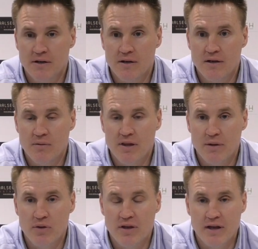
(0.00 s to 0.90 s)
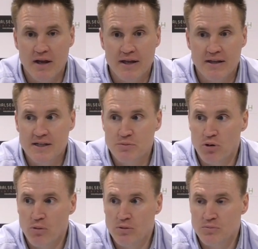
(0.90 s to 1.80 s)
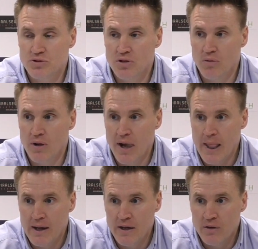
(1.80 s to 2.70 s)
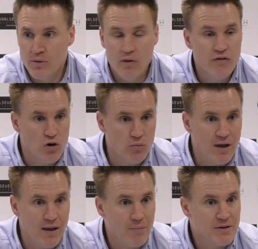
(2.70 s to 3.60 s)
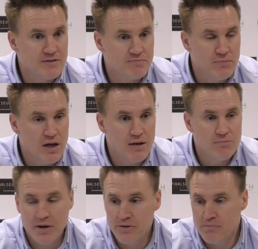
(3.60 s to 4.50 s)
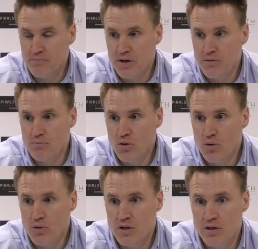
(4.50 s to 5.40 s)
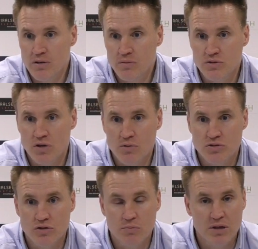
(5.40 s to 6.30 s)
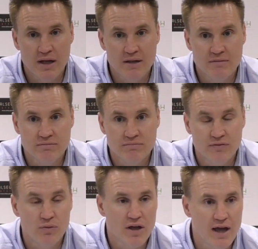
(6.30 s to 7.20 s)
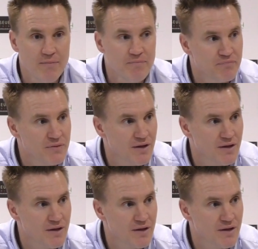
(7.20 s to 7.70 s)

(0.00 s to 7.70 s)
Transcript: with an Achilles problem. So we overcome that. That means Brandon Moore was always going to play full game.